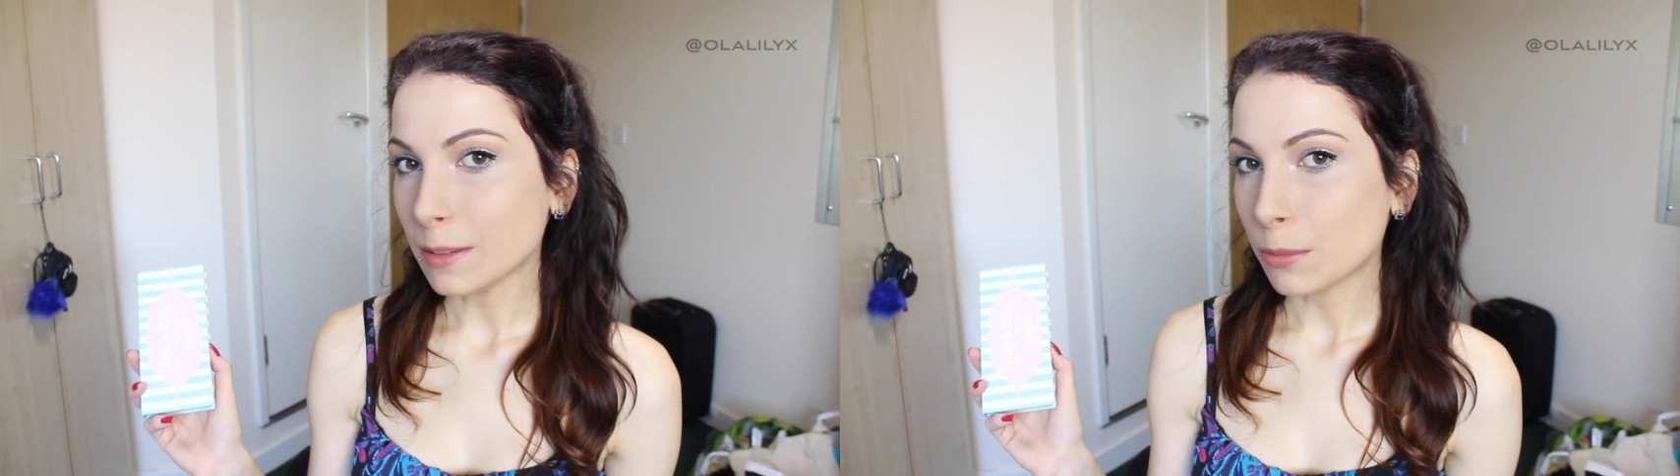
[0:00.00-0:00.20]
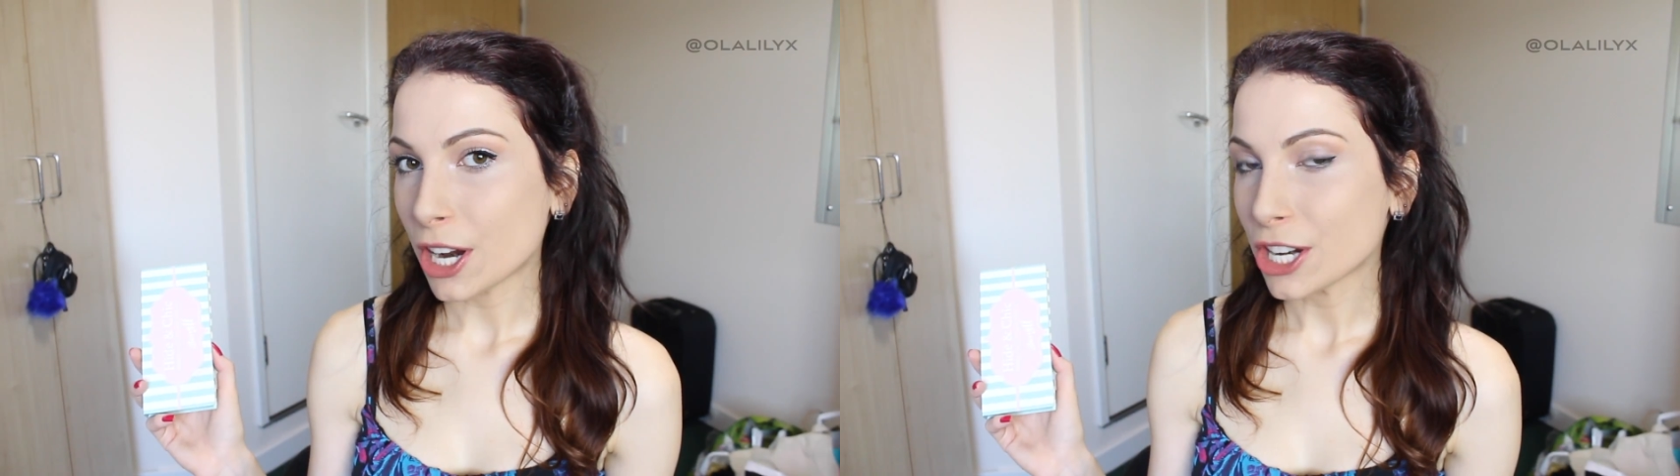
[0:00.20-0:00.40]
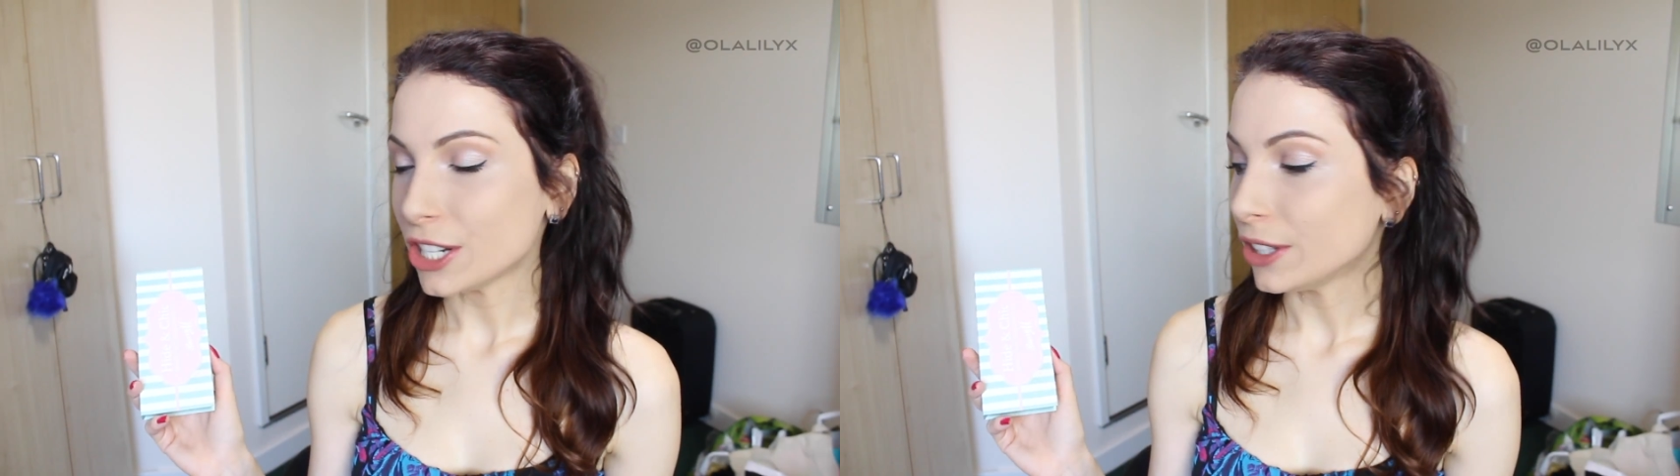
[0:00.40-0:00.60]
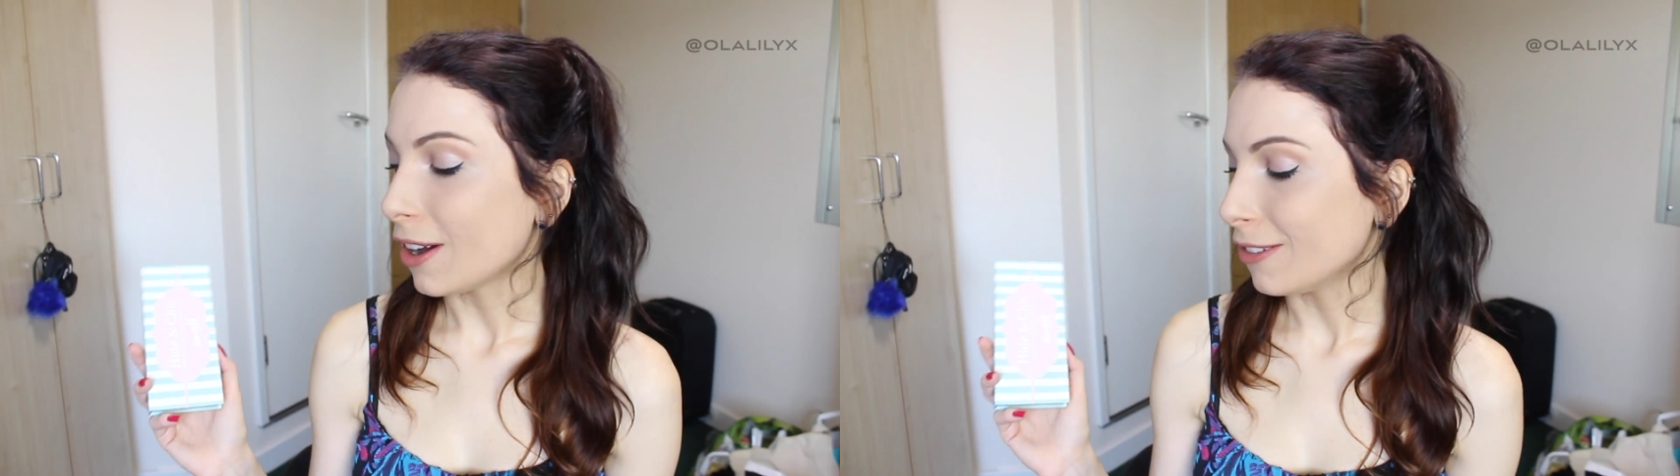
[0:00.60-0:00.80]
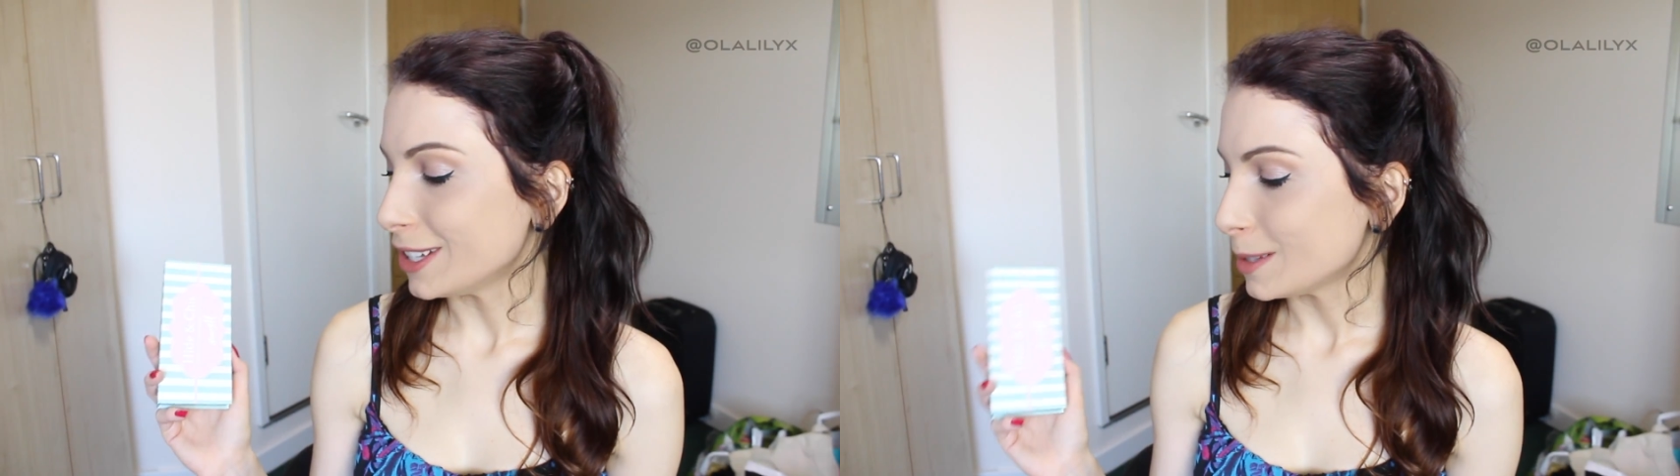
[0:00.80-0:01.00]
impression
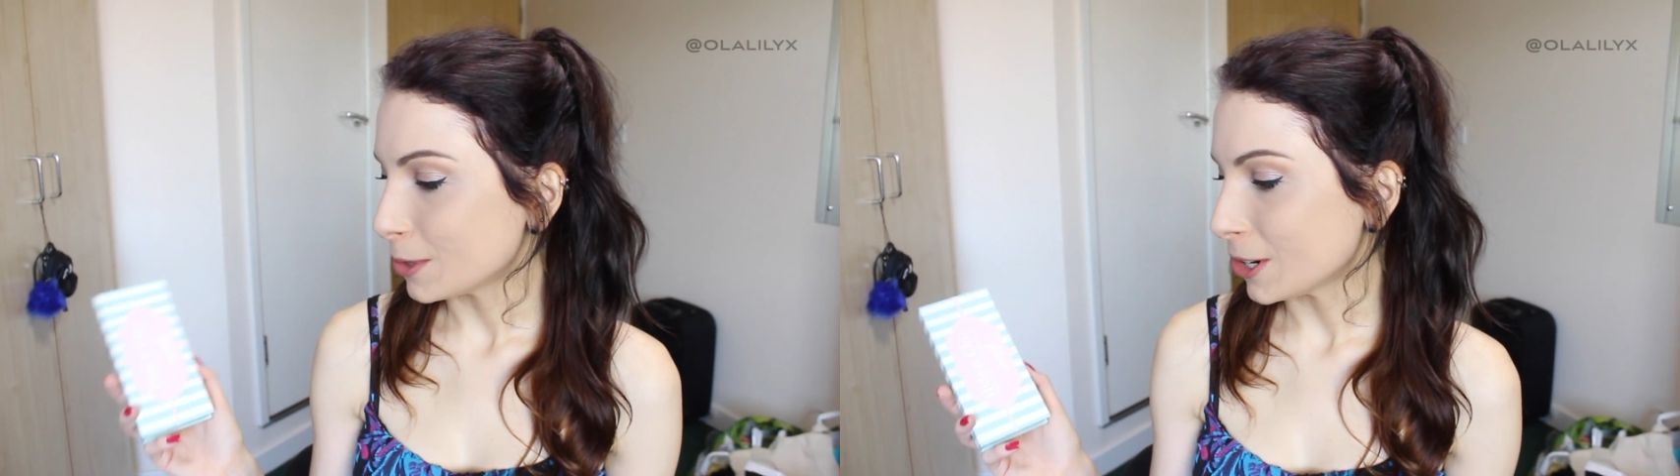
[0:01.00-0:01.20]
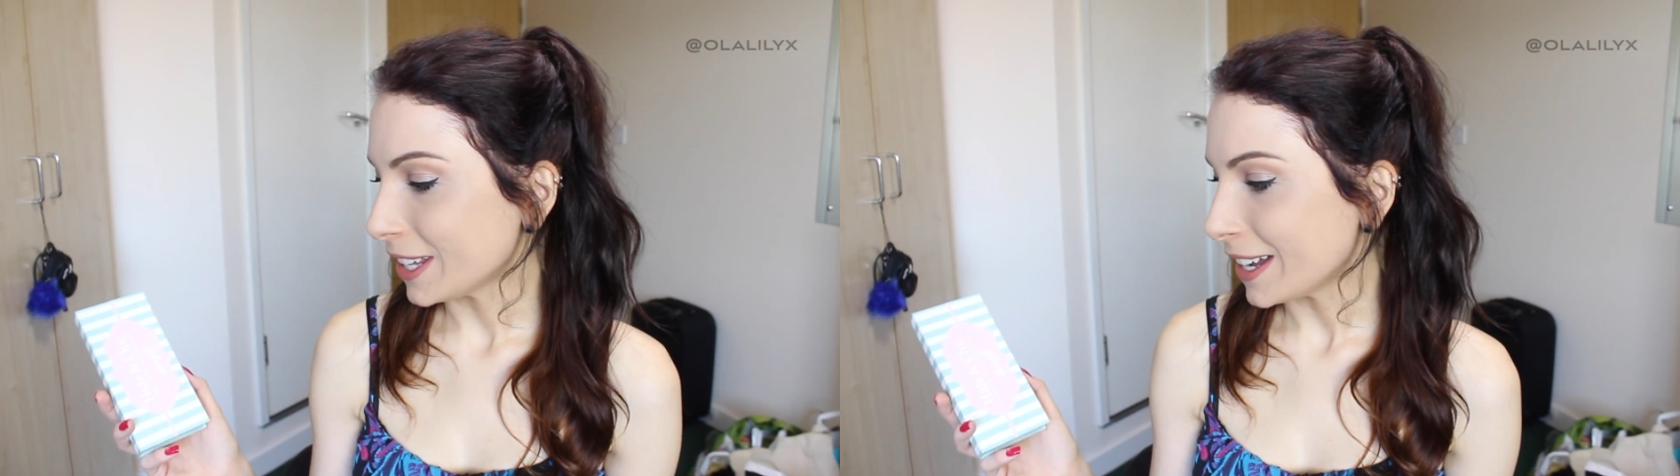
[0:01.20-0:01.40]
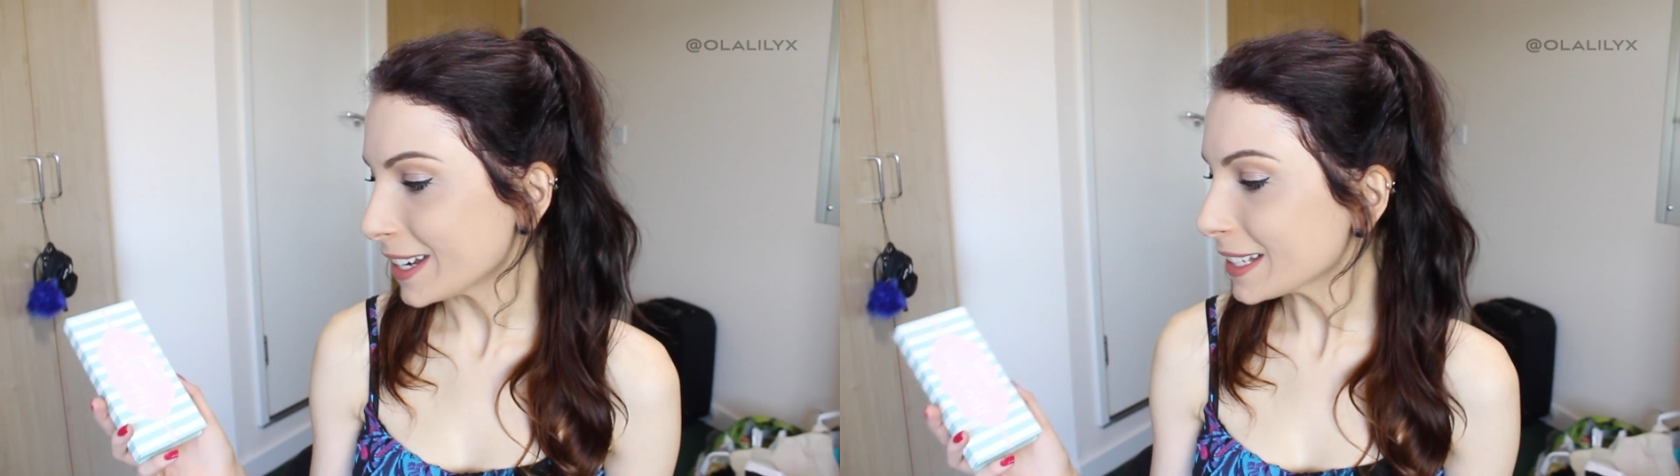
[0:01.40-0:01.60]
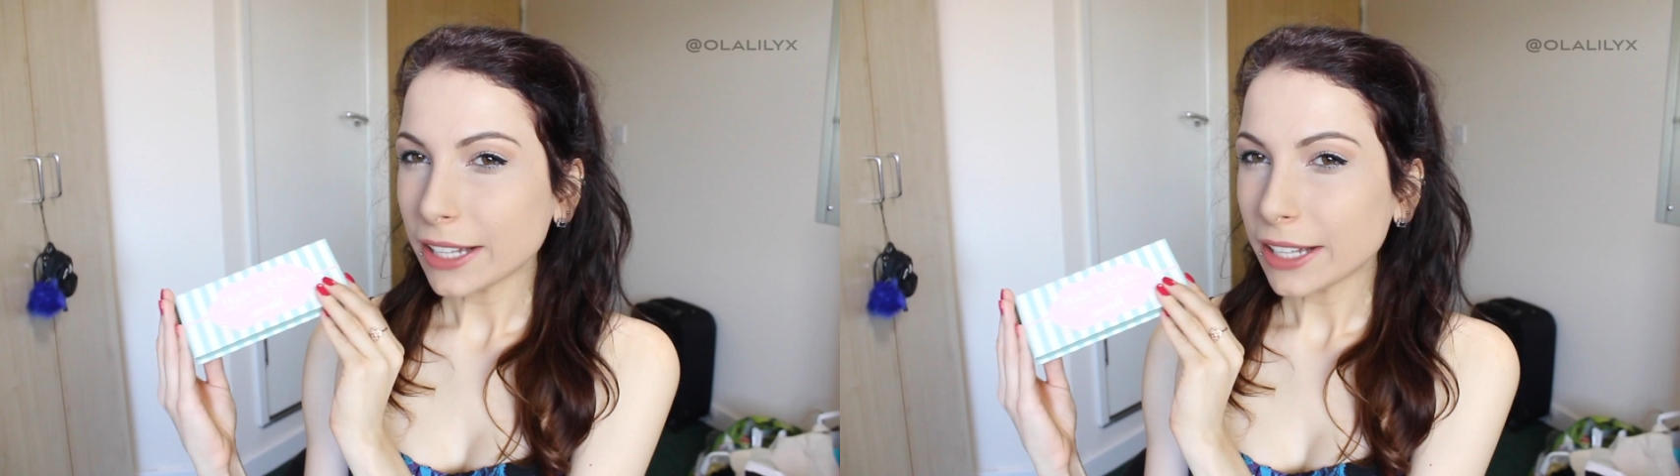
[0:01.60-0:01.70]
of this product.